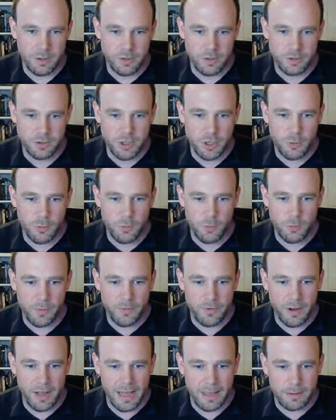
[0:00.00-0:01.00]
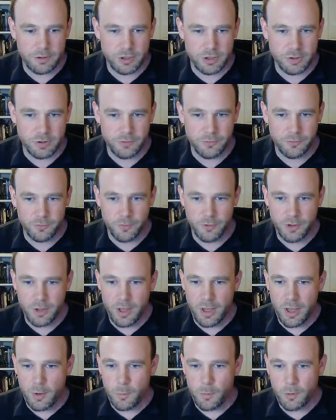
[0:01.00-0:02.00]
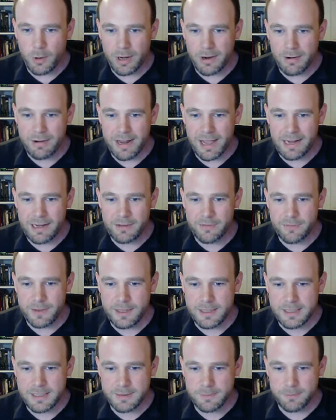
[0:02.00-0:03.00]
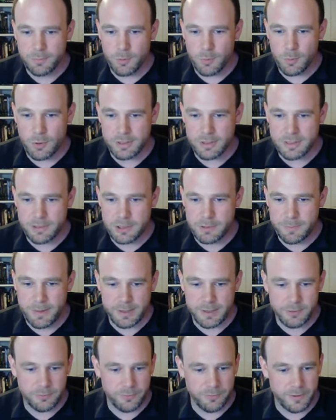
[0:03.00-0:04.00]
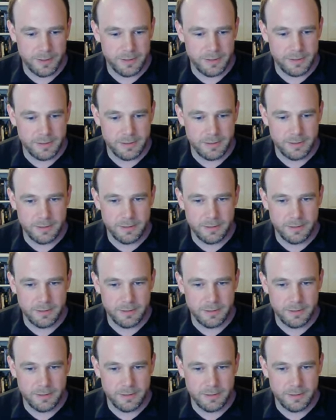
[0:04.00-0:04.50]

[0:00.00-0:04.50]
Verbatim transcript: So we've got our stuff, we've got our knightly feats, but what's our special feat?